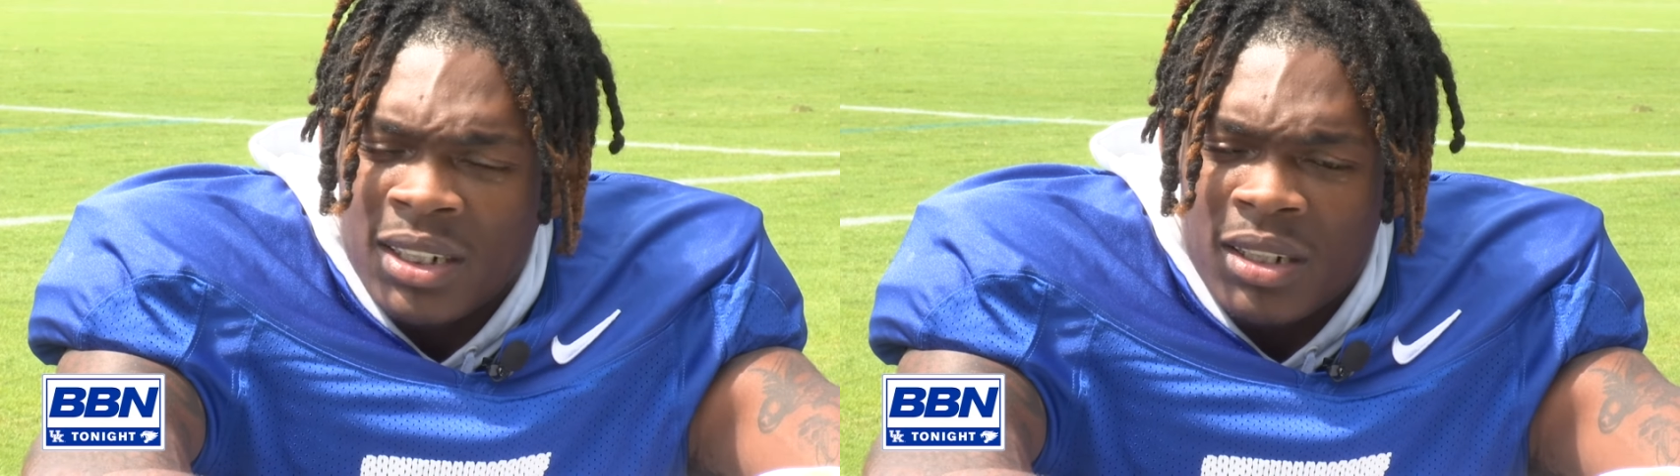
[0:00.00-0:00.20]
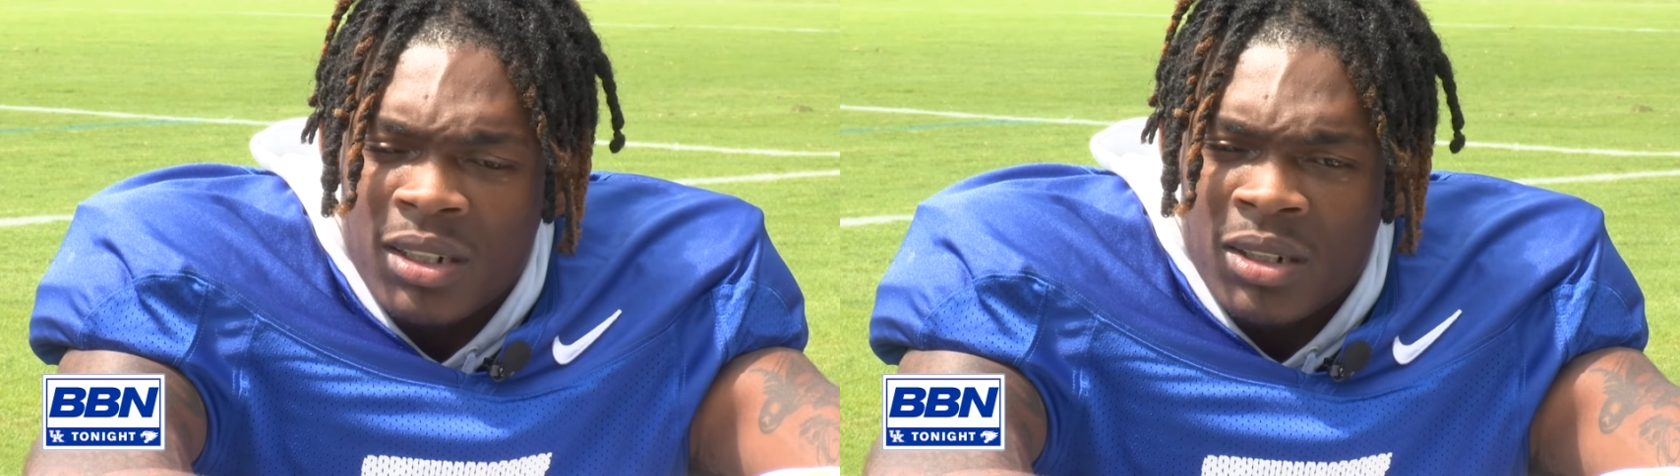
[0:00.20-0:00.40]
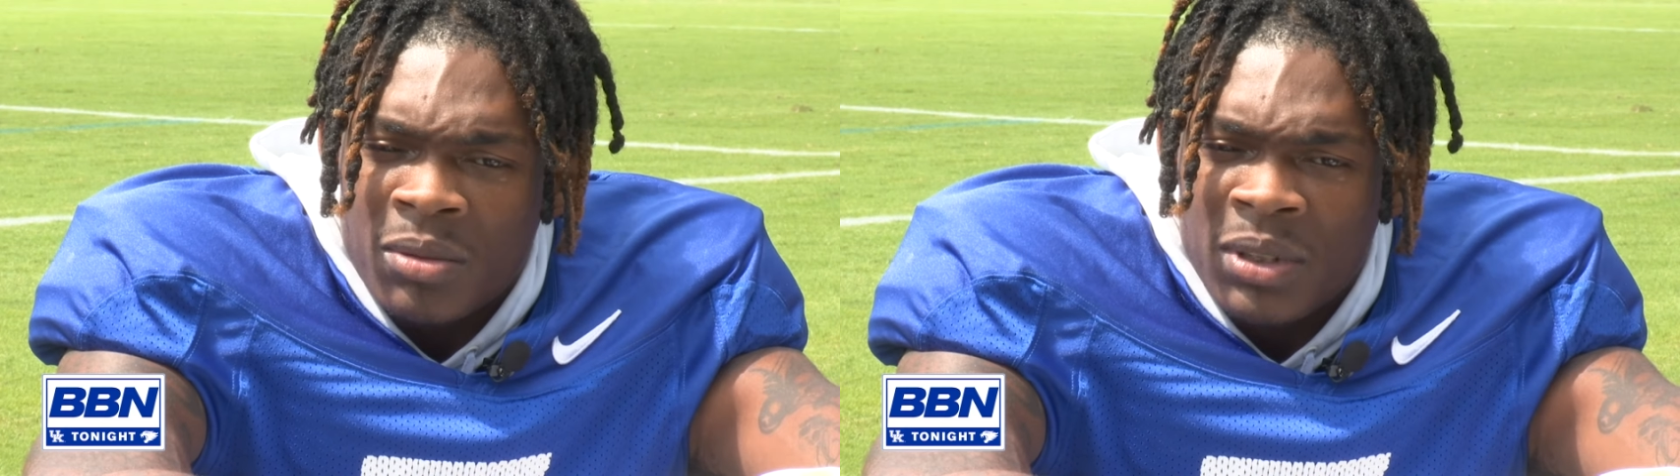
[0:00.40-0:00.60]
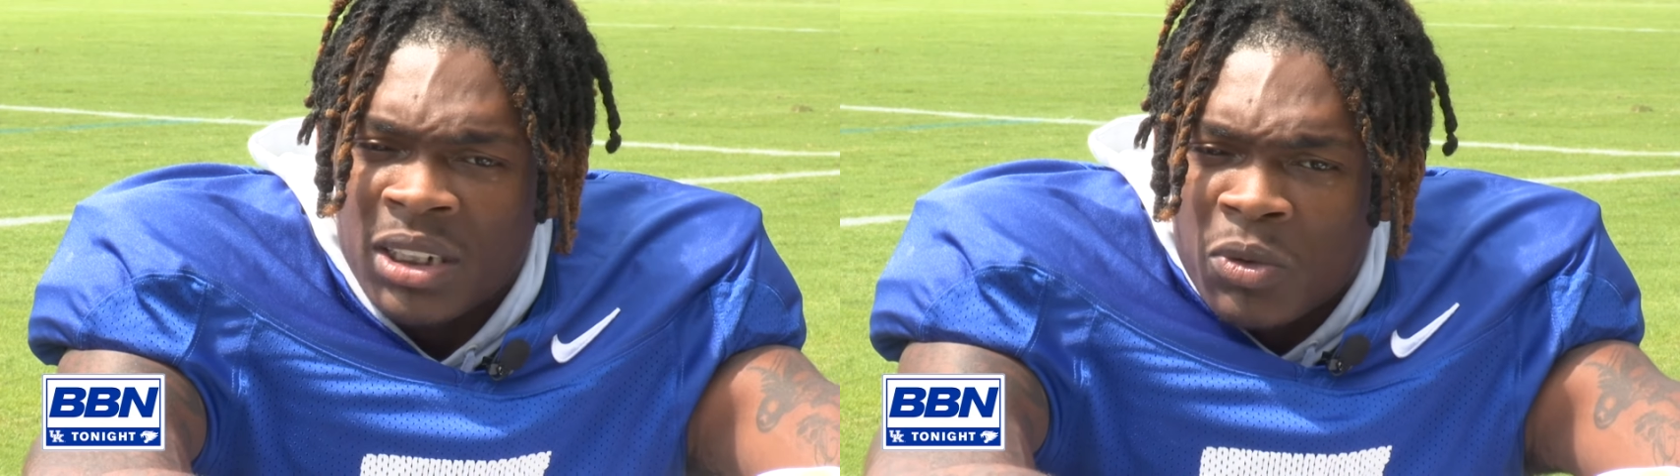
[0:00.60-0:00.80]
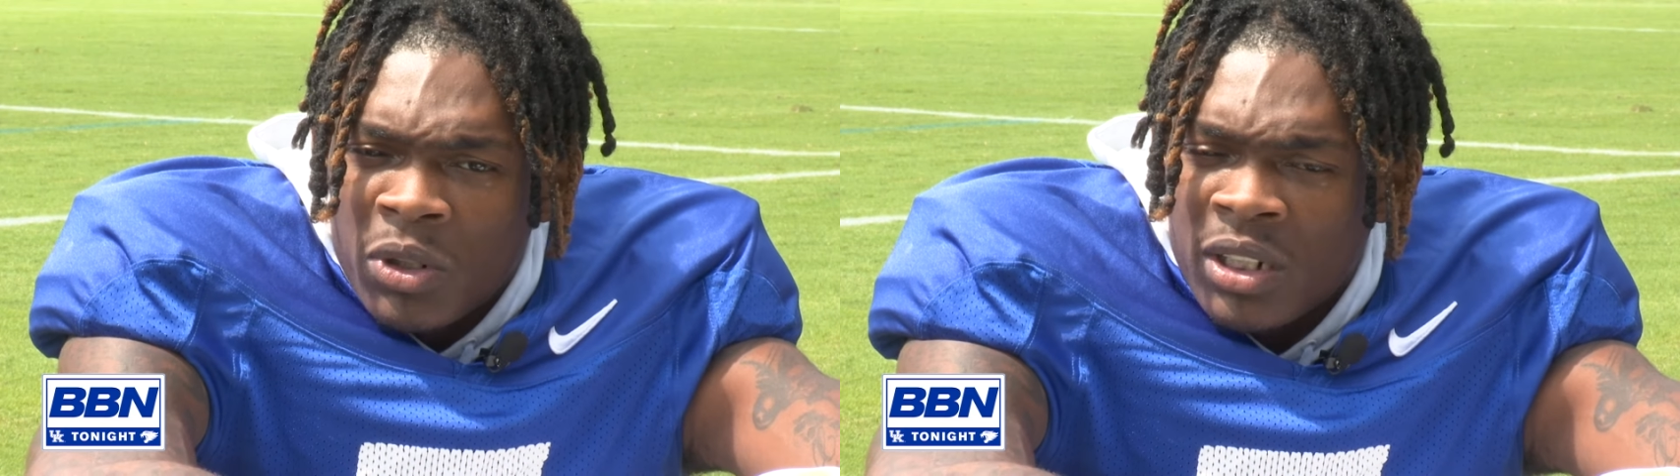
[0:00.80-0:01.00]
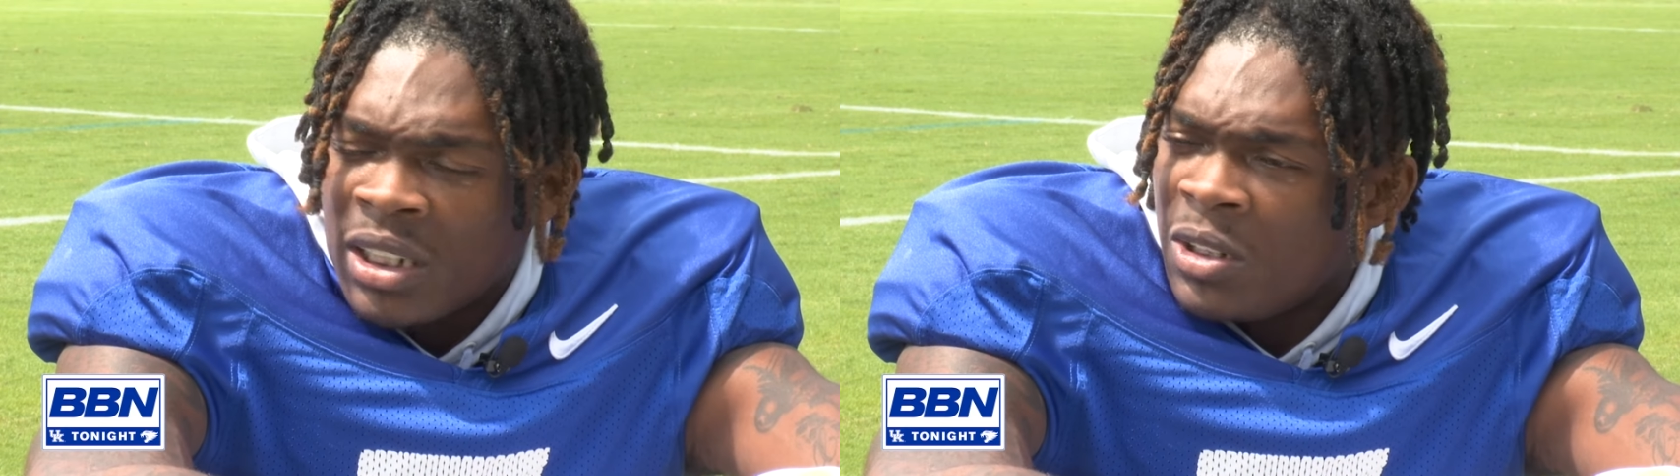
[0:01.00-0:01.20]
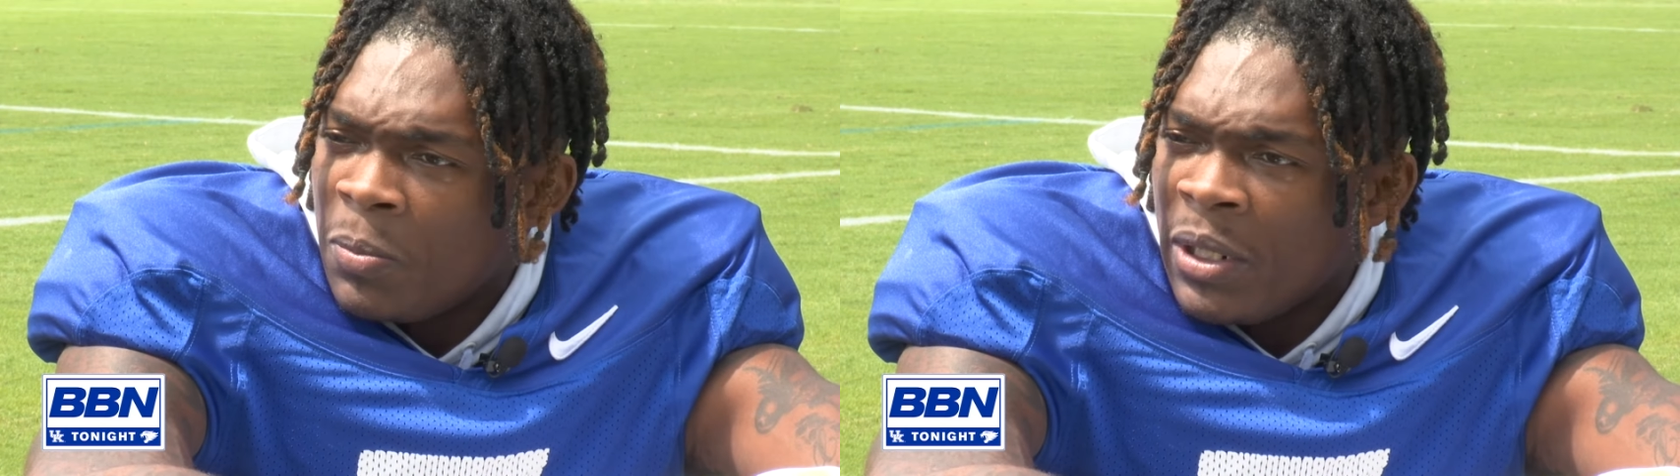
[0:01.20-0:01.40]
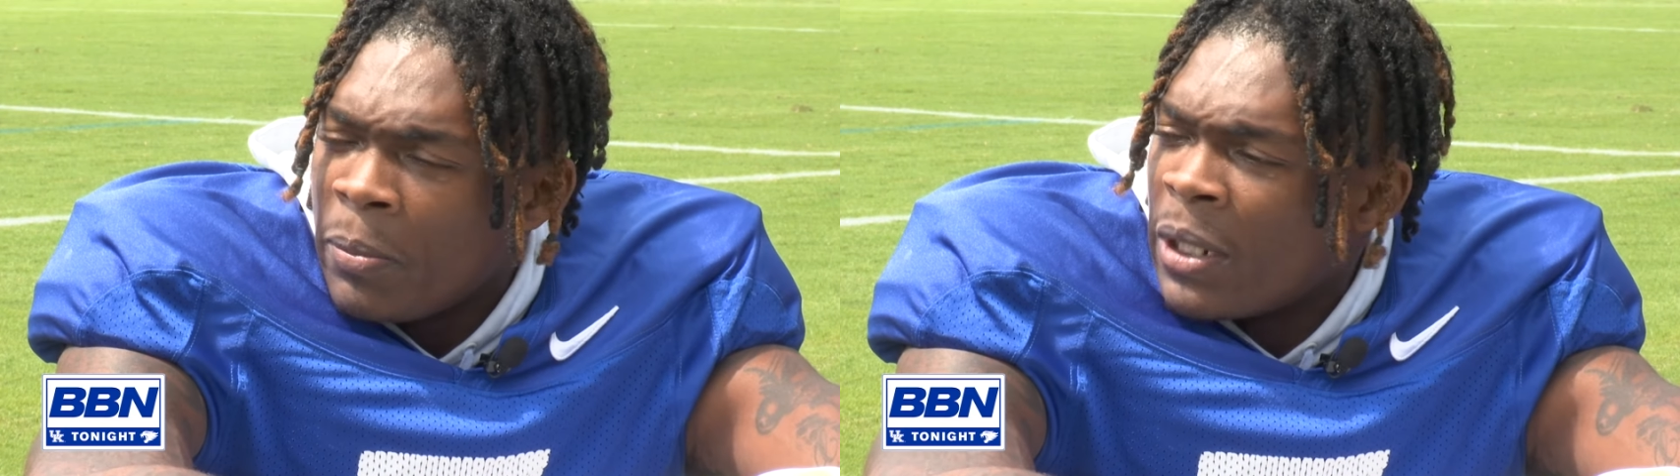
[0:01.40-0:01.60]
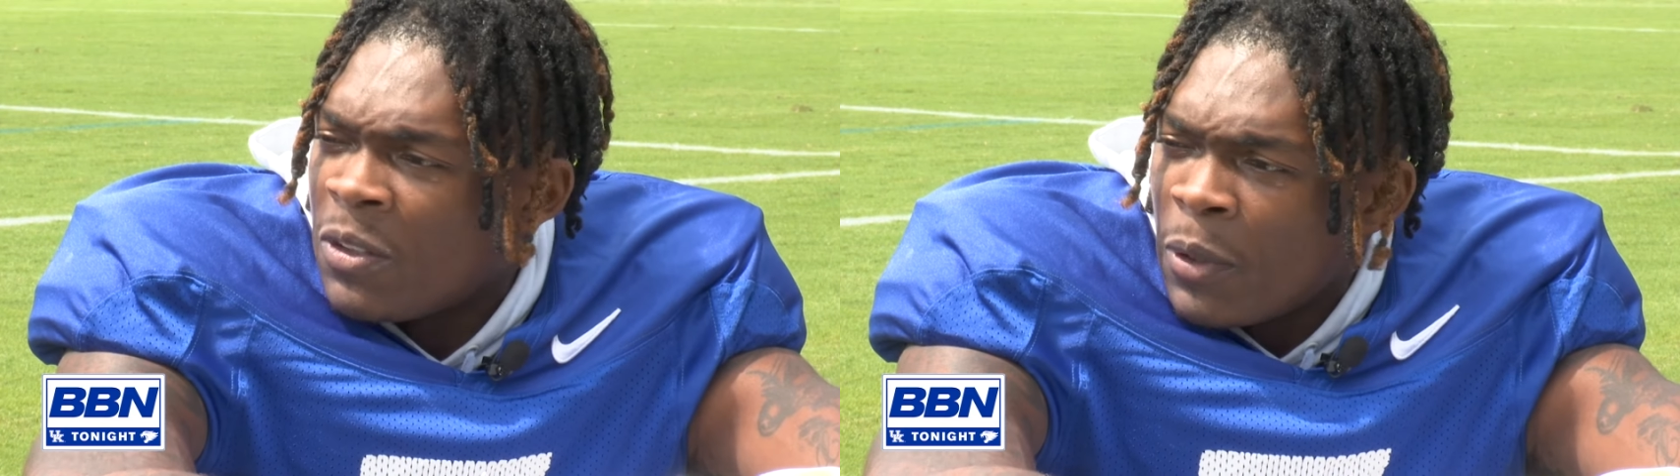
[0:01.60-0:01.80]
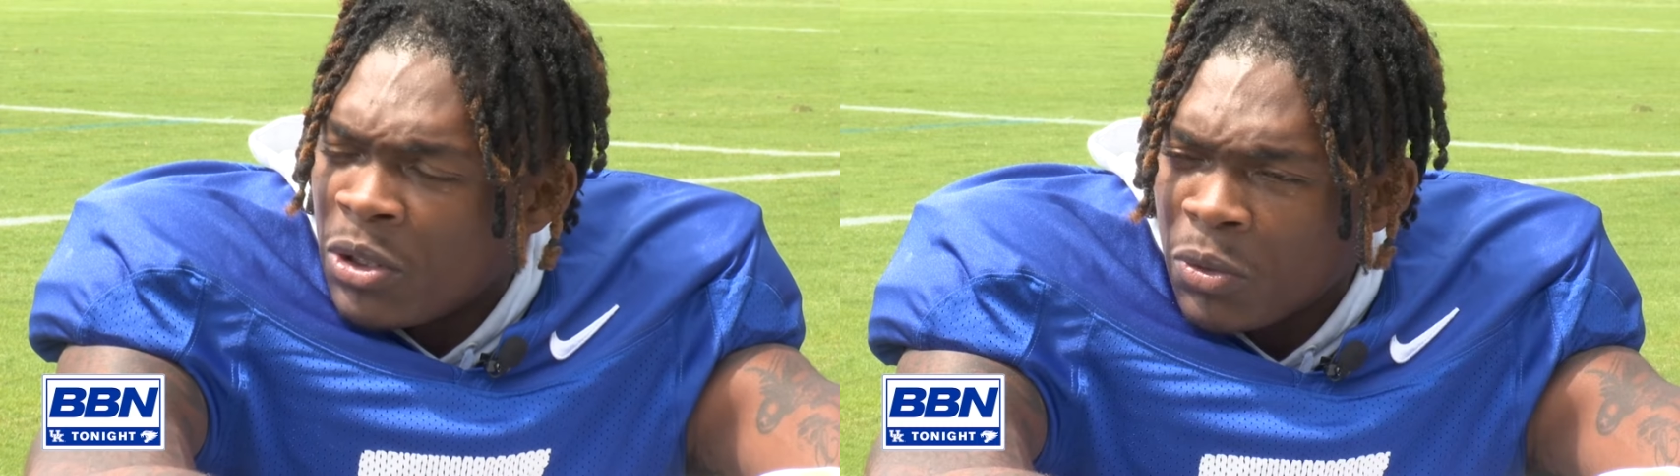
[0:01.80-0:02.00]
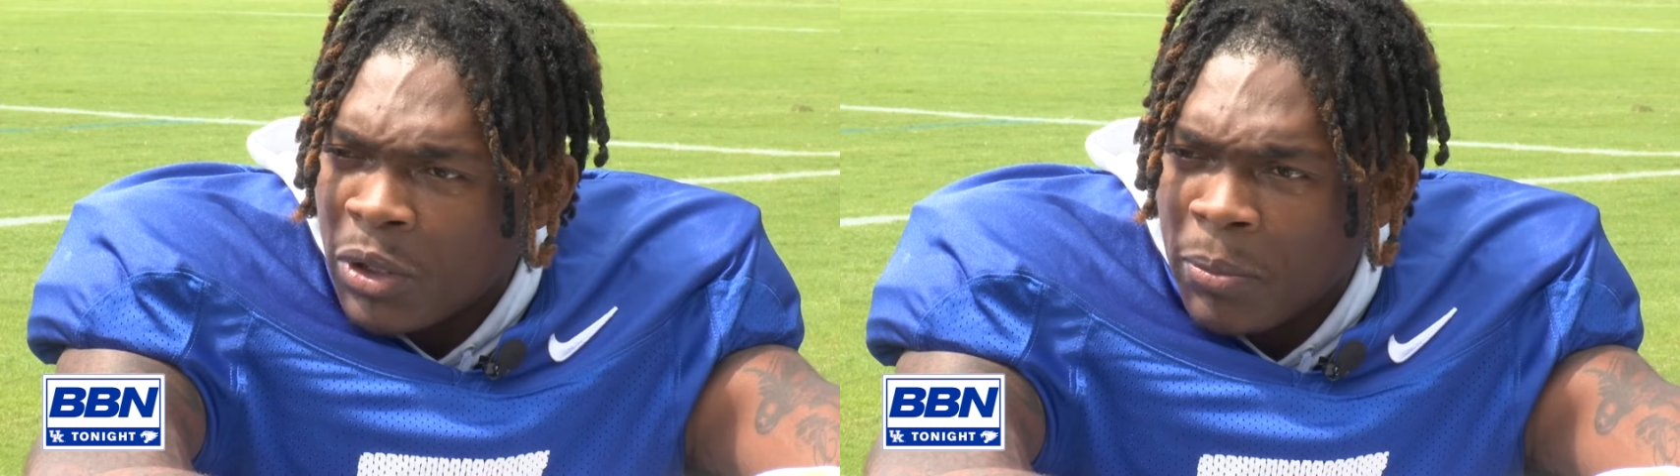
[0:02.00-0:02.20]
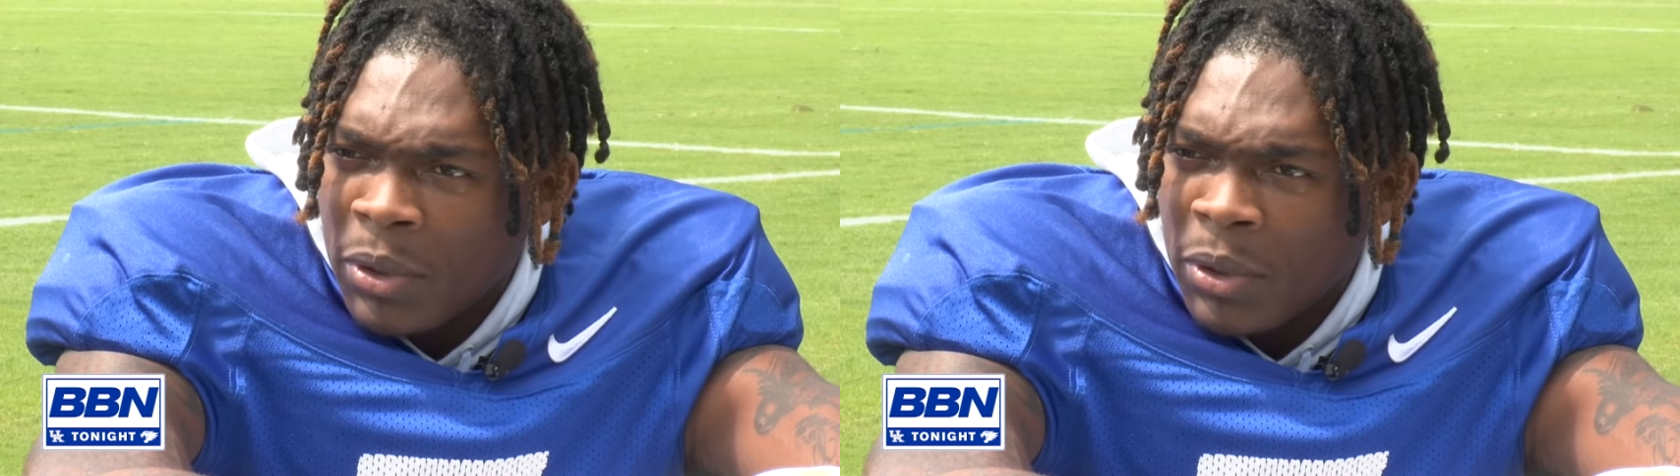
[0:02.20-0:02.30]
and um, he just wanted us to be the best person we can